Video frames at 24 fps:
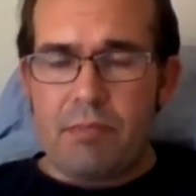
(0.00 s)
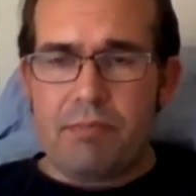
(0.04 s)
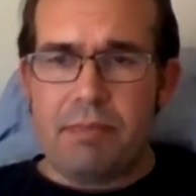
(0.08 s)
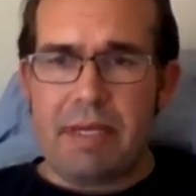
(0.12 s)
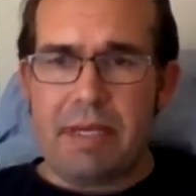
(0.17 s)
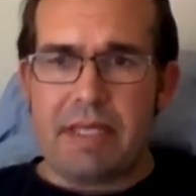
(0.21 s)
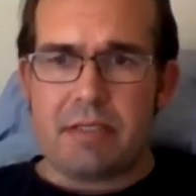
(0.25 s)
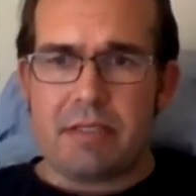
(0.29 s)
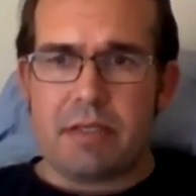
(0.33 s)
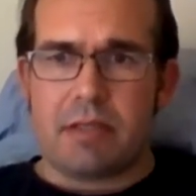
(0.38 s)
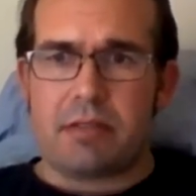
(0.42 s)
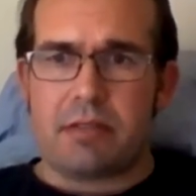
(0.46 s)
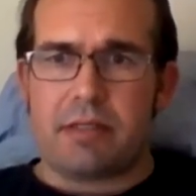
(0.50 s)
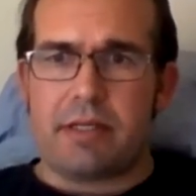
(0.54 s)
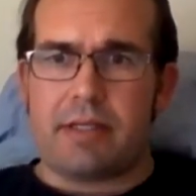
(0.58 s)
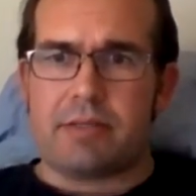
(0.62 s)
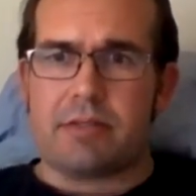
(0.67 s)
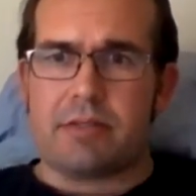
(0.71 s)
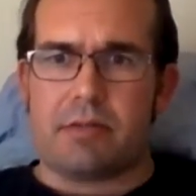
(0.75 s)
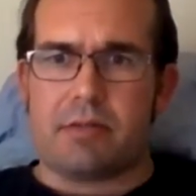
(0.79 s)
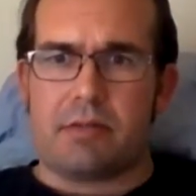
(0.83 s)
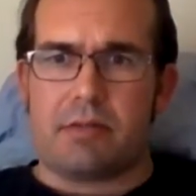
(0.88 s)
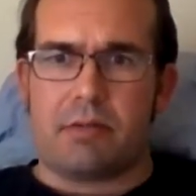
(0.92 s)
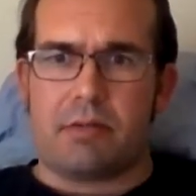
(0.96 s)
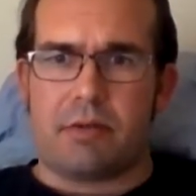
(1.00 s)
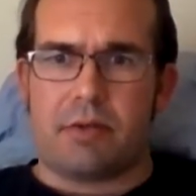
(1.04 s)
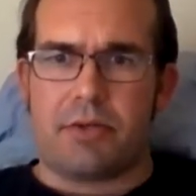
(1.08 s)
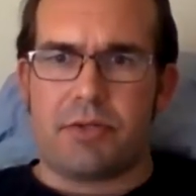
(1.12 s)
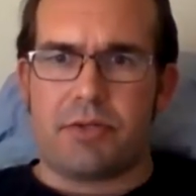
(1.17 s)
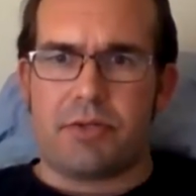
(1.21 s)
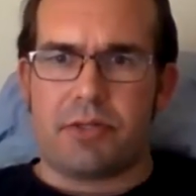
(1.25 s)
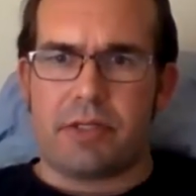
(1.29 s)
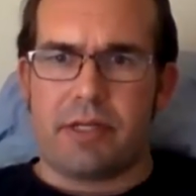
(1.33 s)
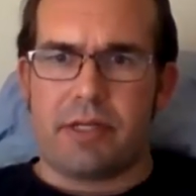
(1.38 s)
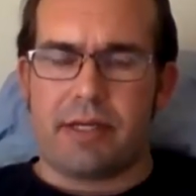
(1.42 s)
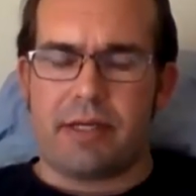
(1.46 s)
Basically, it's a
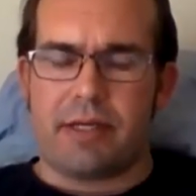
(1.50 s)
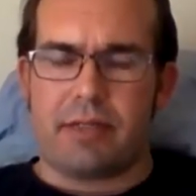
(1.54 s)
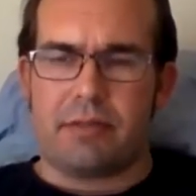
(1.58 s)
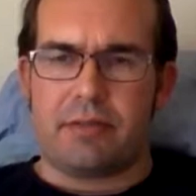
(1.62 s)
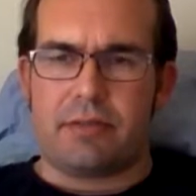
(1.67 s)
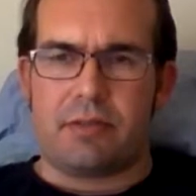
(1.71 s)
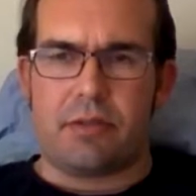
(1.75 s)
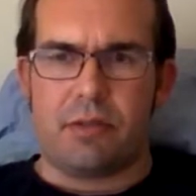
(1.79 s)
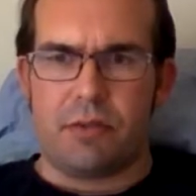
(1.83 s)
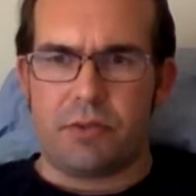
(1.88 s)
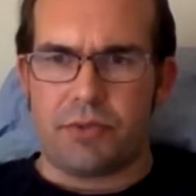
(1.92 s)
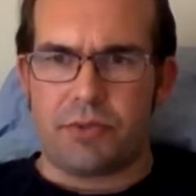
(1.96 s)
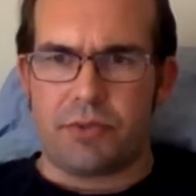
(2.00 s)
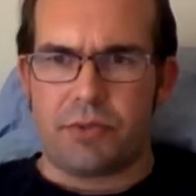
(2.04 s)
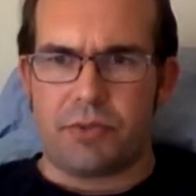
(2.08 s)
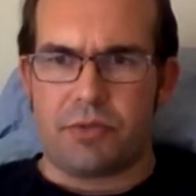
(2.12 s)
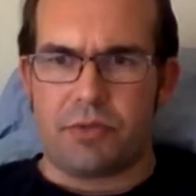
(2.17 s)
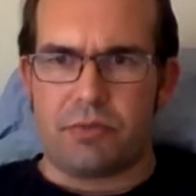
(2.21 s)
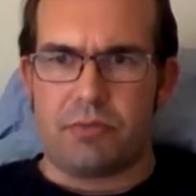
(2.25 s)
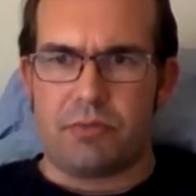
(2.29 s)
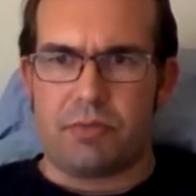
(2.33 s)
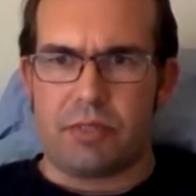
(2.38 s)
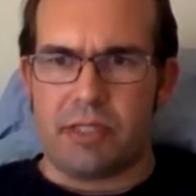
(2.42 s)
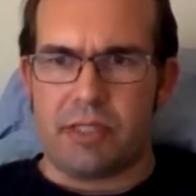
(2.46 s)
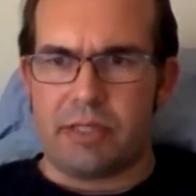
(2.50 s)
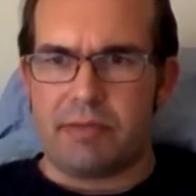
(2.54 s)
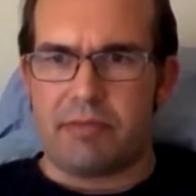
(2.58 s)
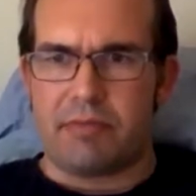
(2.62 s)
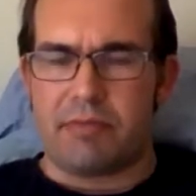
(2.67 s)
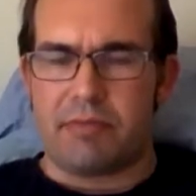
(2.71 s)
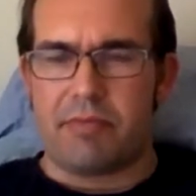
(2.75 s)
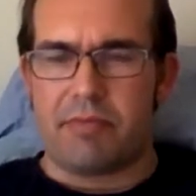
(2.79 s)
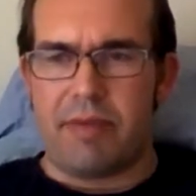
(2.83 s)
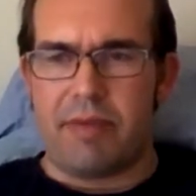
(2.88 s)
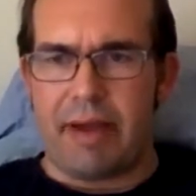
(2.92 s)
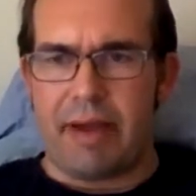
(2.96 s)
largely held cultural
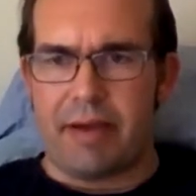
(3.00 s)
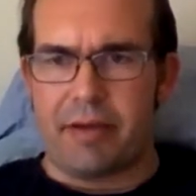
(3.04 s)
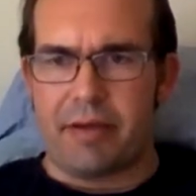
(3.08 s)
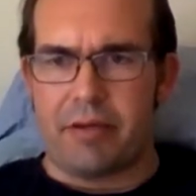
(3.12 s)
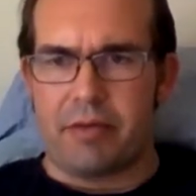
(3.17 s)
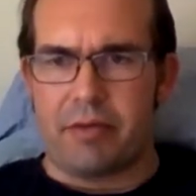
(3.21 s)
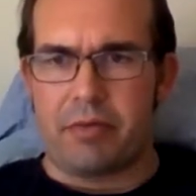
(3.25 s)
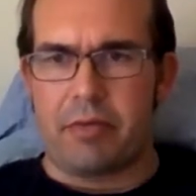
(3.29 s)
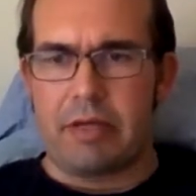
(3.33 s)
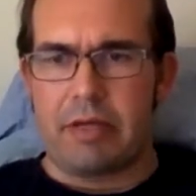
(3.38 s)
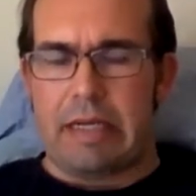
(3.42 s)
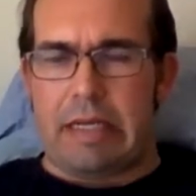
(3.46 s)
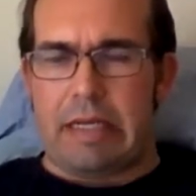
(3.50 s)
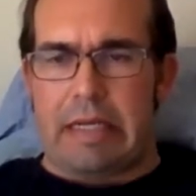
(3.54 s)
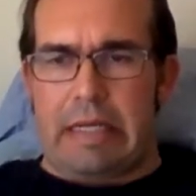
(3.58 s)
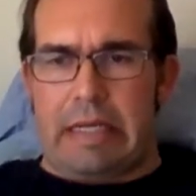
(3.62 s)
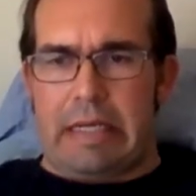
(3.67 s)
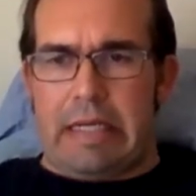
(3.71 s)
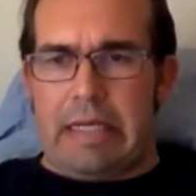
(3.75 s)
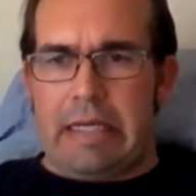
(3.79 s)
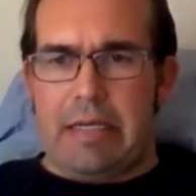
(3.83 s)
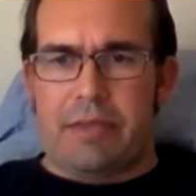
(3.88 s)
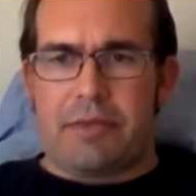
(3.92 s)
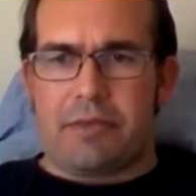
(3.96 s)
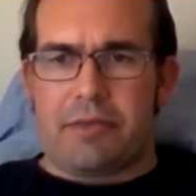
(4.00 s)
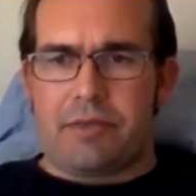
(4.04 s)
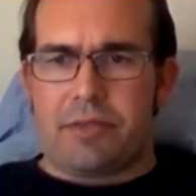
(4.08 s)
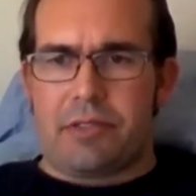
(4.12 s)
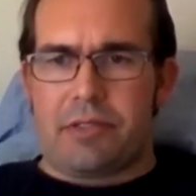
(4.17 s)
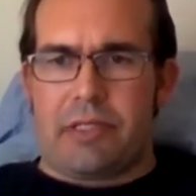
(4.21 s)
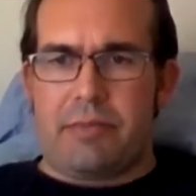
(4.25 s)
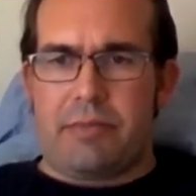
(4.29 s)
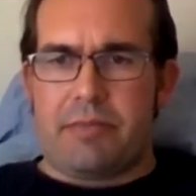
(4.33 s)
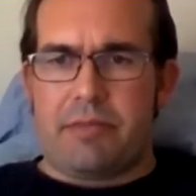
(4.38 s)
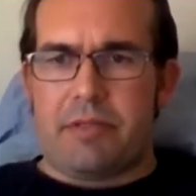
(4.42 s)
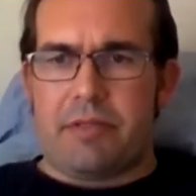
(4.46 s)
belief or value, either
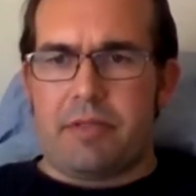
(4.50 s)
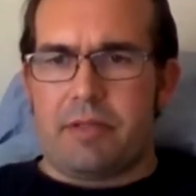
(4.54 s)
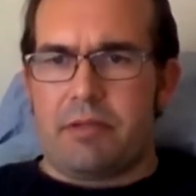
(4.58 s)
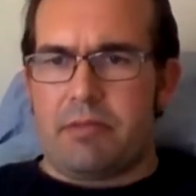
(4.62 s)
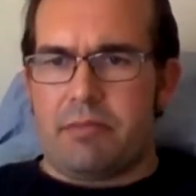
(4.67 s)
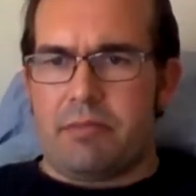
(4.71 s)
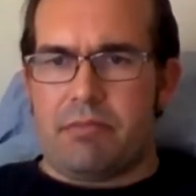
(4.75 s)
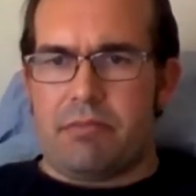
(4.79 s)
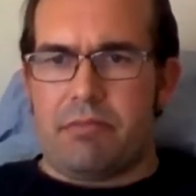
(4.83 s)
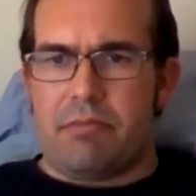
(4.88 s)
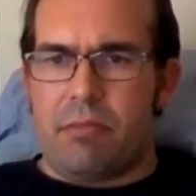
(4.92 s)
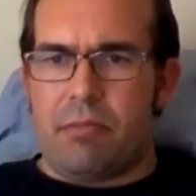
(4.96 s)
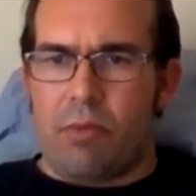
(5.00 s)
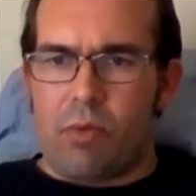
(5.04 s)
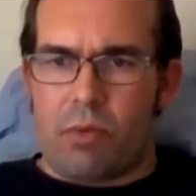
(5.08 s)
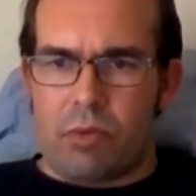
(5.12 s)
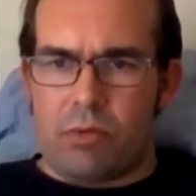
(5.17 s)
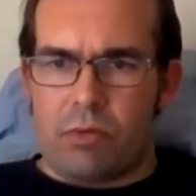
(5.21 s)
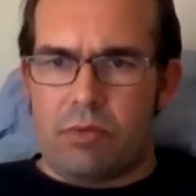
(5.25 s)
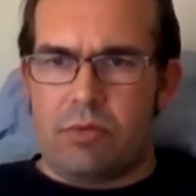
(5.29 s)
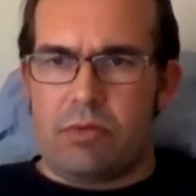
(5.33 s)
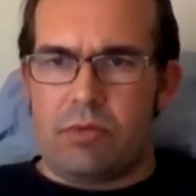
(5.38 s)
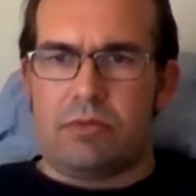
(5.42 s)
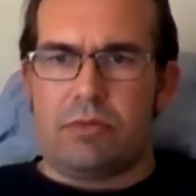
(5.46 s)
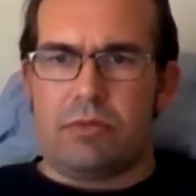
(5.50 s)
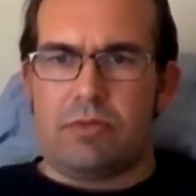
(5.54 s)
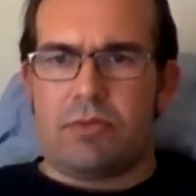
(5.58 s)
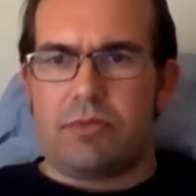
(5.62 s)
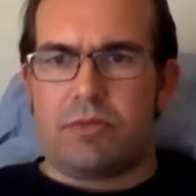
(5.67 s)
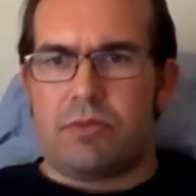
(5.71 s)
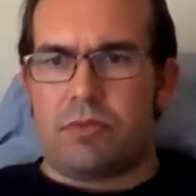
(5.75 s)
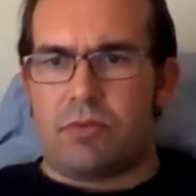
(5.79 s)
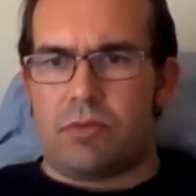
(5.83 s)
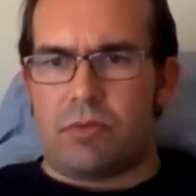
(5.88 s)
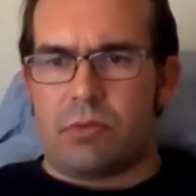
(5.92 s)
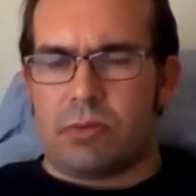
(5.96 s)
steeped in
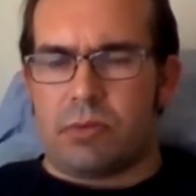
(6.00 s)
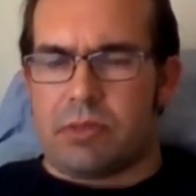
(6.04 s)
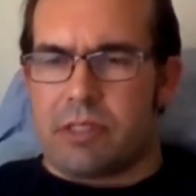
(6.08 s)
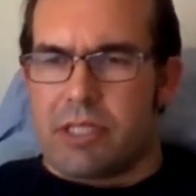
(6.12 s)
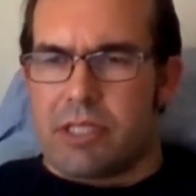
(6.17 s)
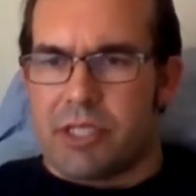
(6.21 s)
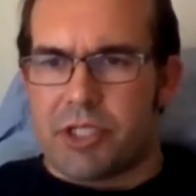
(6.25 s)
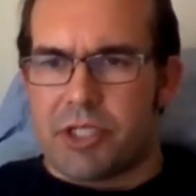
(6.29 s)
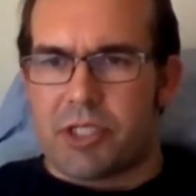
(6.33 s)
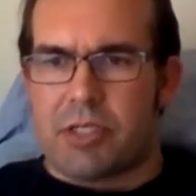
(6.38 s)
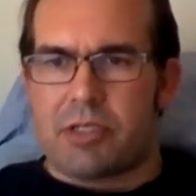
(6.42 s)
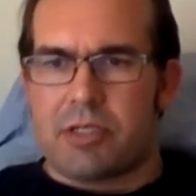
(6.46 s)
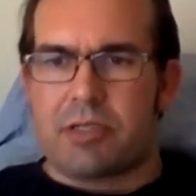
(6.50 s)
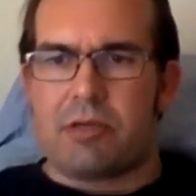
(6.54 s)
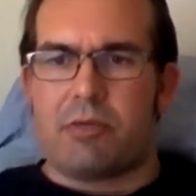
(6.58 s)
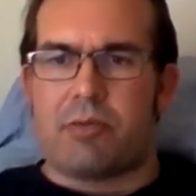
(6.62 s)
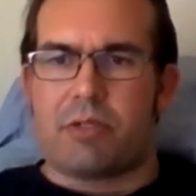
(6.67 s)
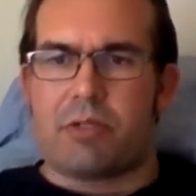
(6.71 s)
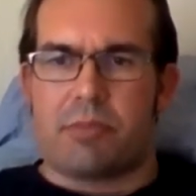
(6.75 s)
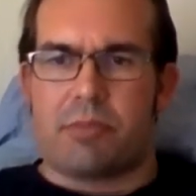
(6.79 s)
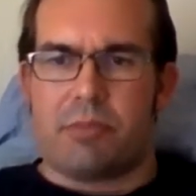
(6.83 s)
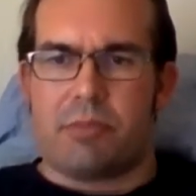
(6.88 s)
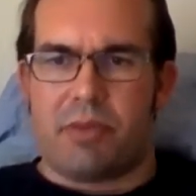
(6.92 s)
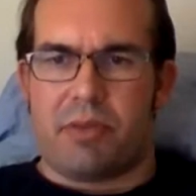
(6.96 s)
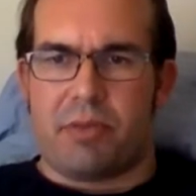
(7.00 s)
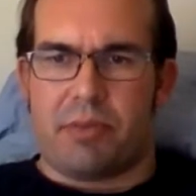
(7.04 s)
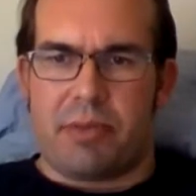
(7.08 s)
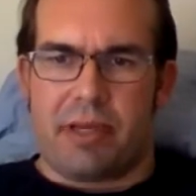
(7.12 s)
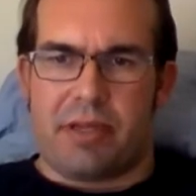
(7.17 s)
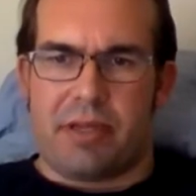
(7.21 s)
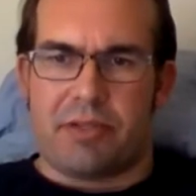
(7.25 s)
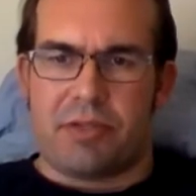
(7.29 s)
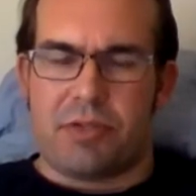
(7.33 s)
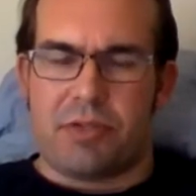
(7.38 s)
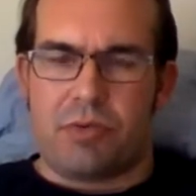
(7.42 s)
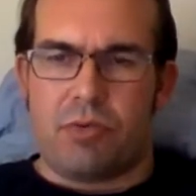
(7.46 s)
morals or religion or some other
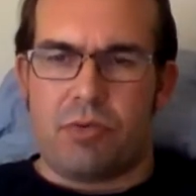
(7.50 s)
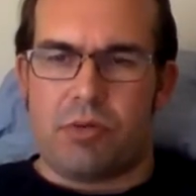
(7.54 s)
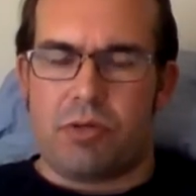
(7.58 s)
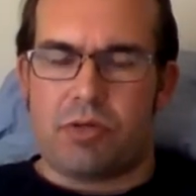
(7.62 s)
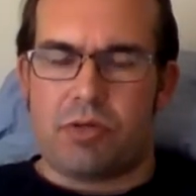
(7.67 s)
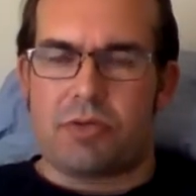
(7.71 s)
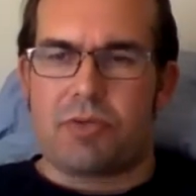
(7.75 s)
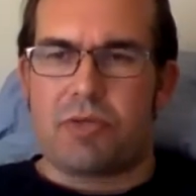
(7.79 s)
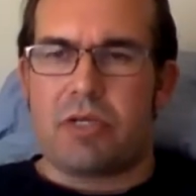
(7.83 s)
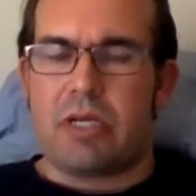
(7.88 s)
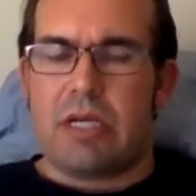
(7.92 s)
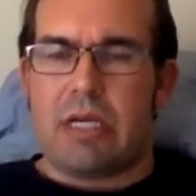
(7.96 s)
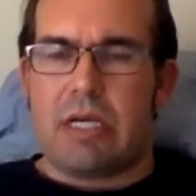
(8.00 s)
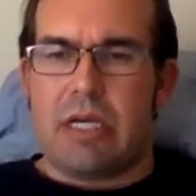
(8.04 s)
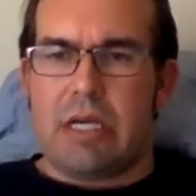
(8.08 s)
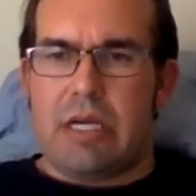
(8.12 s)
main source,